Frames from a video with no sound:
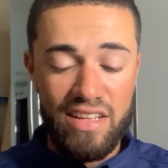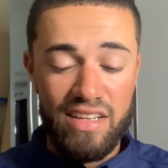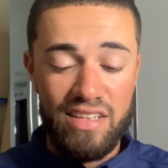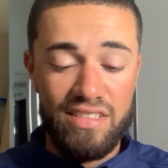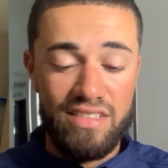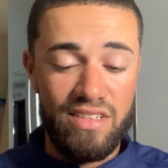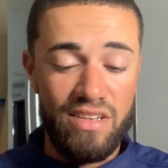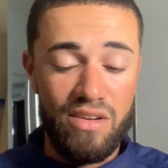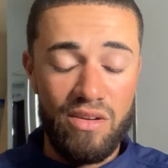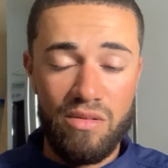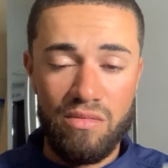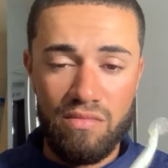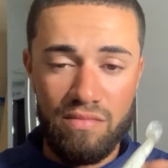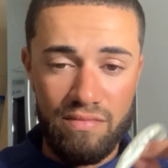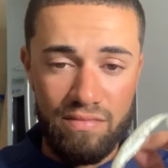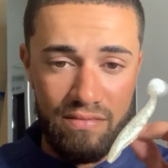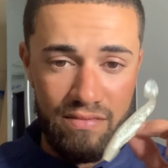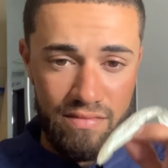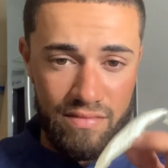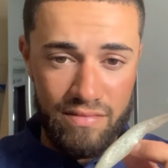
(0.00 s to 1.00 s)
So,
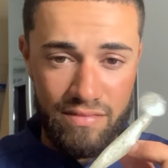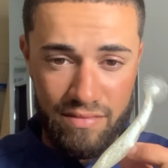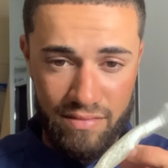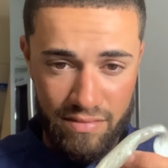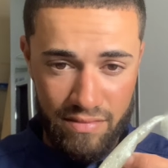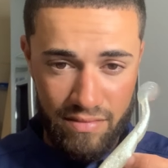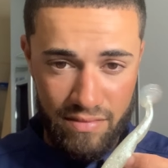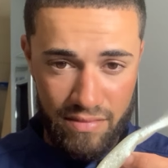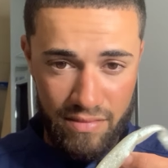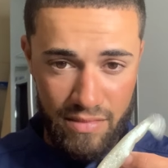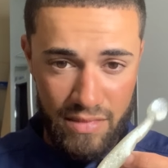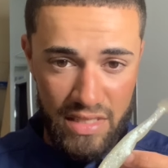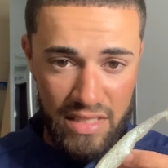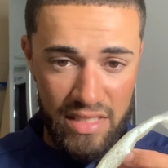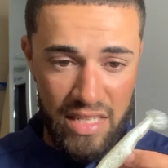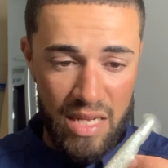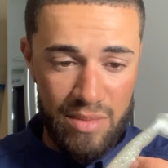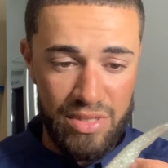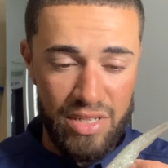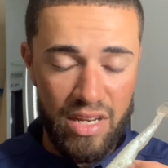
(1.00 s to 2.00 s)

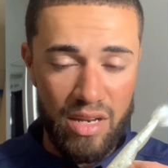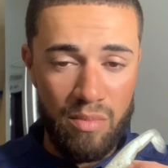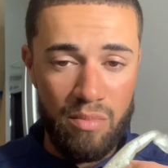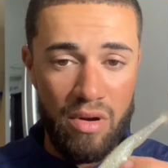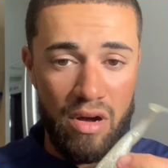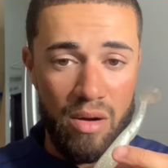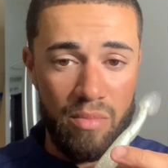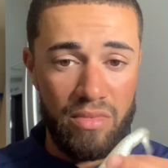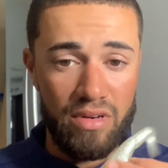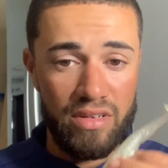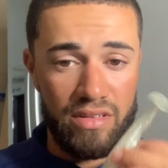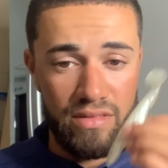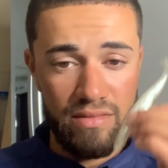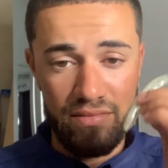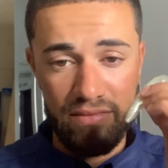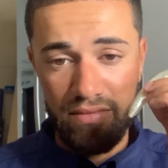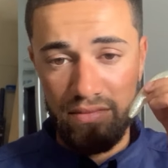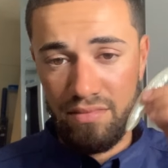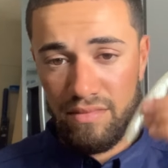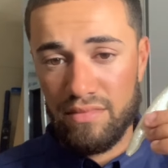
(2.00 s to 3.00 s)
Slam Shady Bomber,
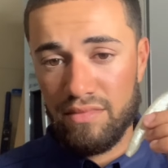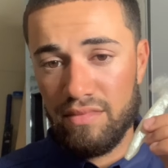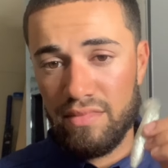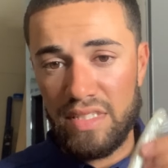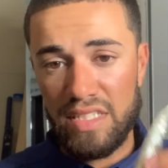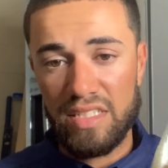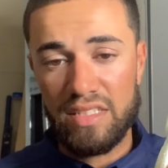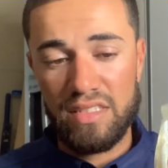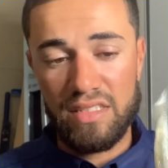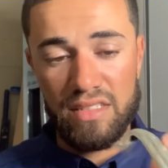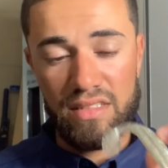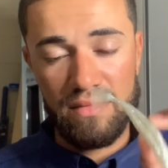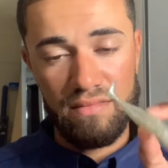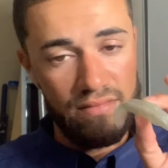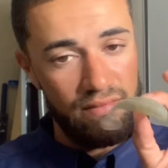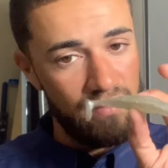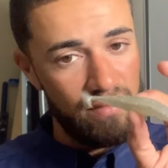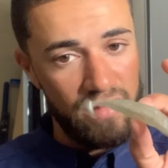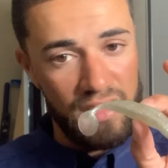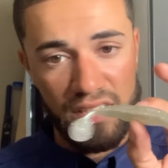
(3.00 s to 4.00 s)
this
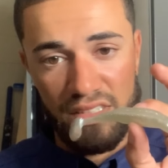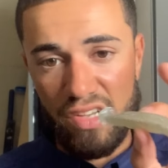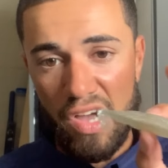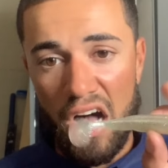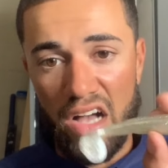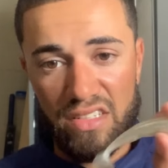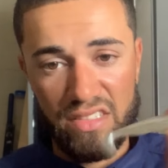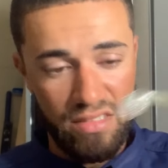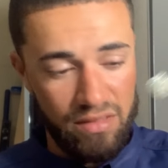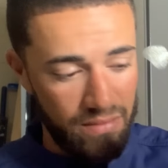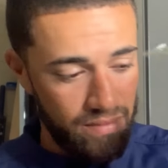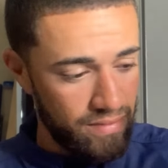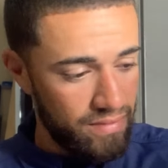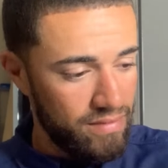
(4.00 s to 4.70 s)
is awesome.